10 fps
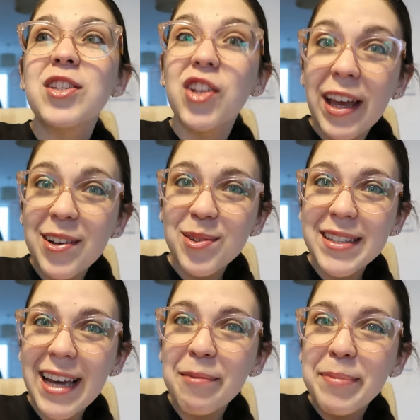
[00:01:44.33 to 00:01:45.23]
So that is
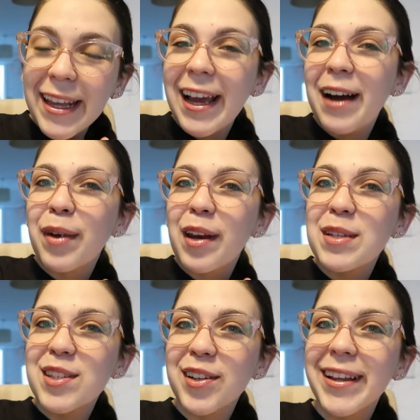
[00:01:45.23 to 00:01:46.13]
what's happening. I'm gonna
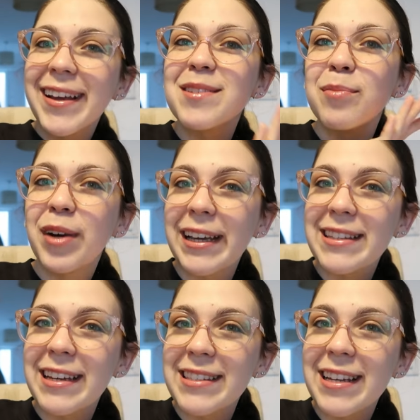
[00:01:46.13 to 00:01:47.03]
be starting as a
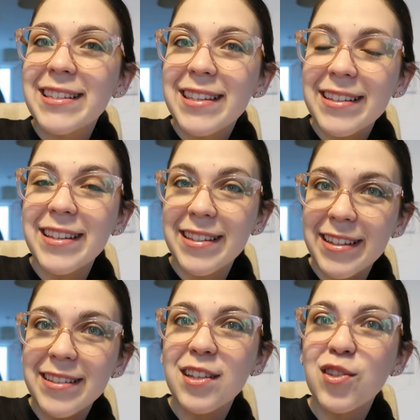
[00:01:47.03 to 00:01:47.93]
marketing
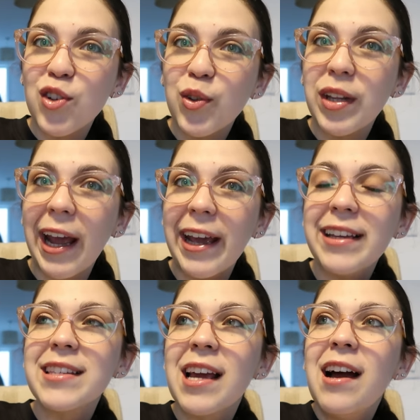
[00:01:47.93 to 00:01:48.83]
assistant in 2
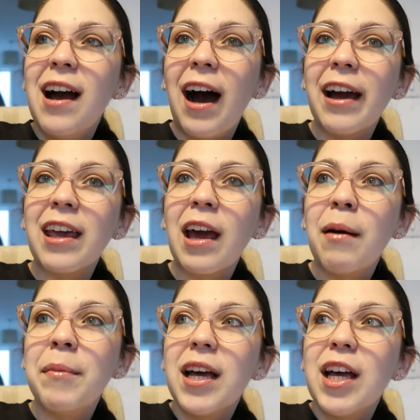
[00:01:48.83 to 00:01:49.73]
days. I
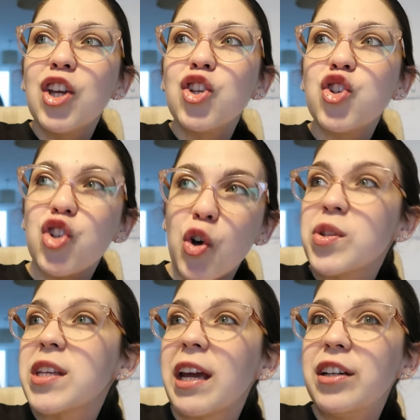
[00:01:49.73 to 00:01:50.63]
am so
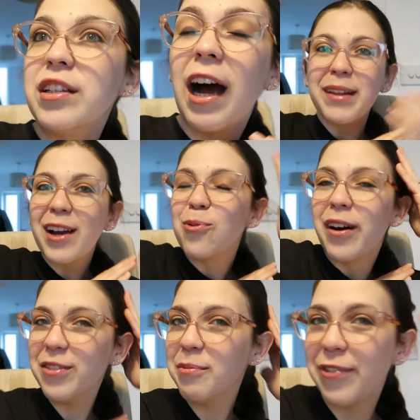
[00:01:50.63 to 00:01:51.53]
scared. I'm like,
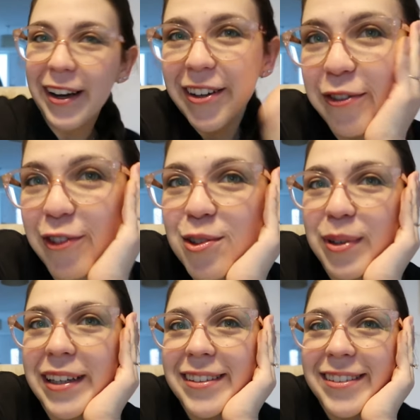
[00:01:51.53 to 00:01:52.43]
what if I'm fired the first
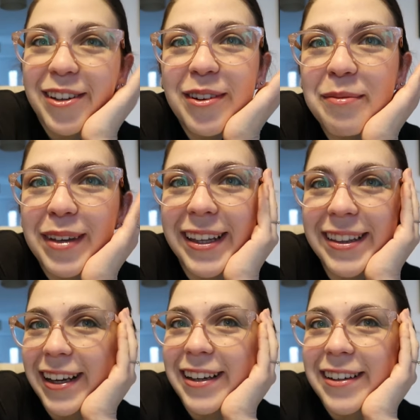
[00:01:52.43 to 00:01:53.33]
week? You know what I mean?
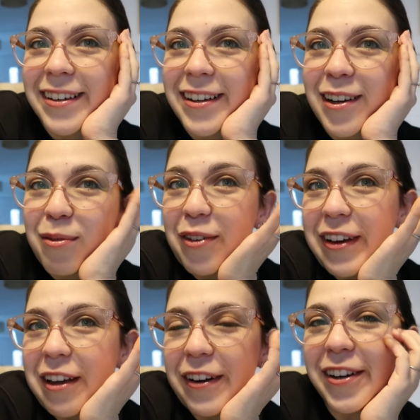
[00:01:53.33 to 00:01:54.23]
Like, what if
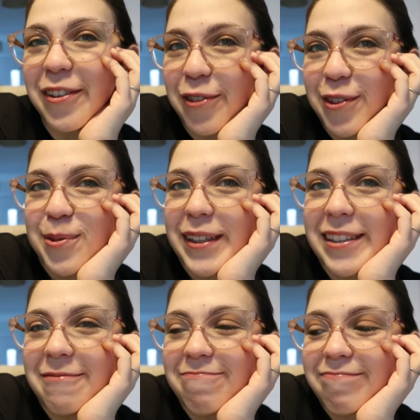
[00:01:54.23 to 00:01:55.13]
I get fired the first week?